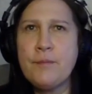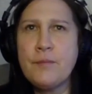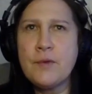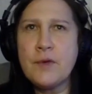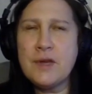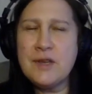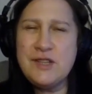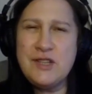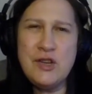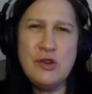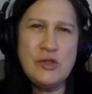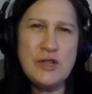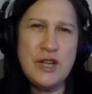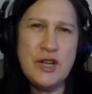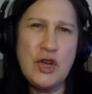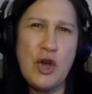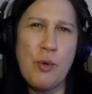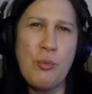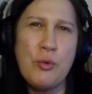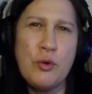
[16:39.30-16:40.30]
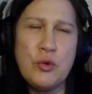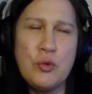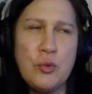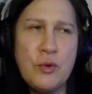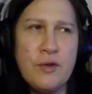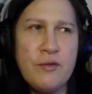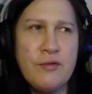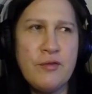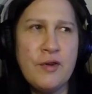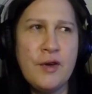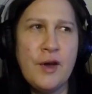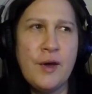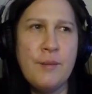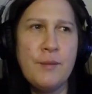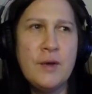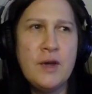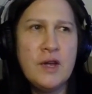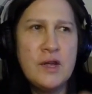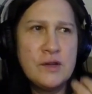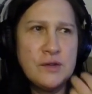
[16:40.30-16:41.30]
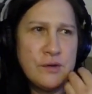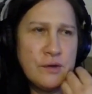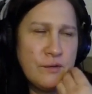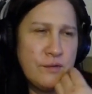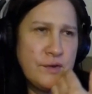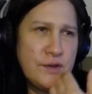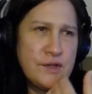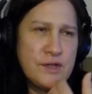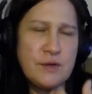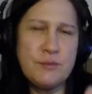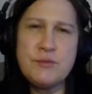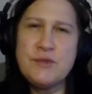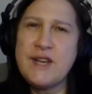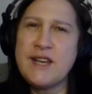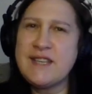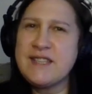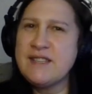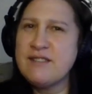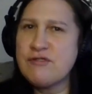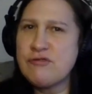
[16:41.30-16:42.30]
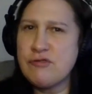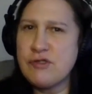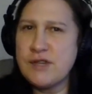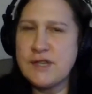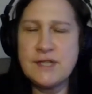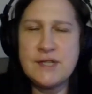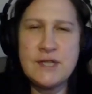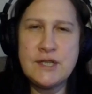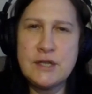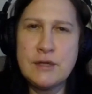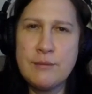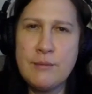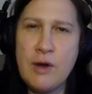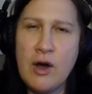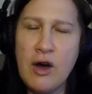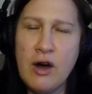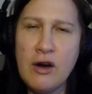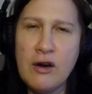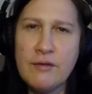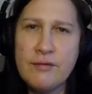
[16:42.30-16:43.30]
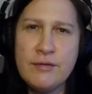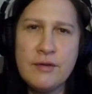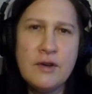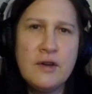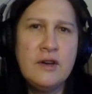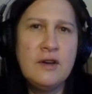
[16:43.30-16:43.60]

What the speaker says: Usually coupled with sort of a subjective criticism of